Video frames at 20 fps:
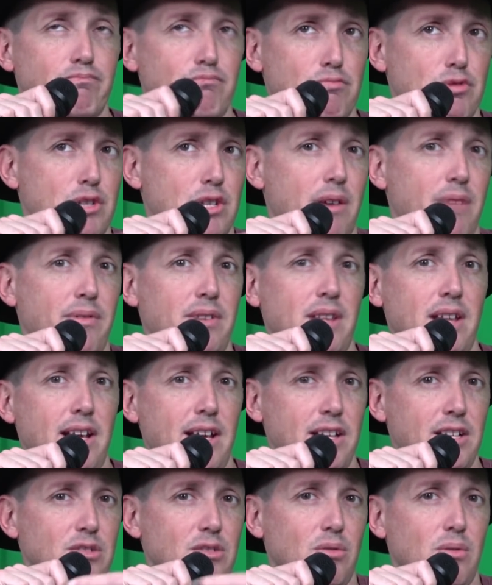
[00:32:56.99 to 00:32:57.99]
7
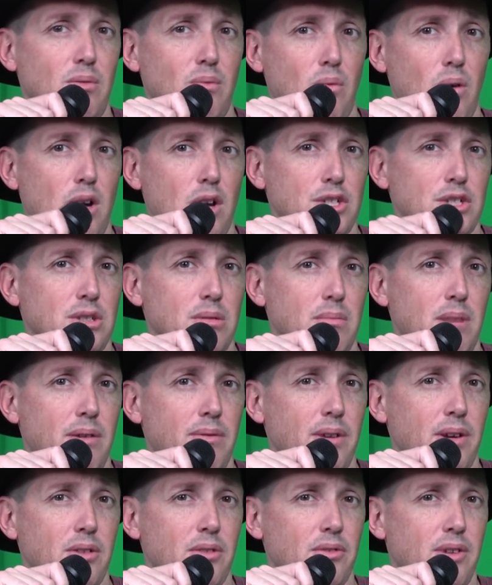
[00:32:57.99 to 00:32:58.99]
days or wash them
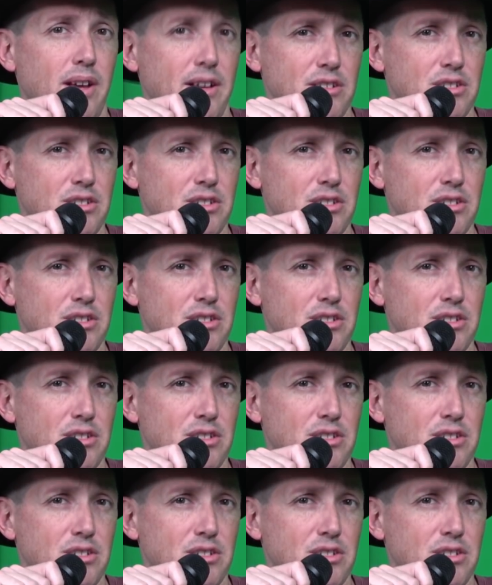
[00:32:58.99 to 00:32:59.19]
every other day.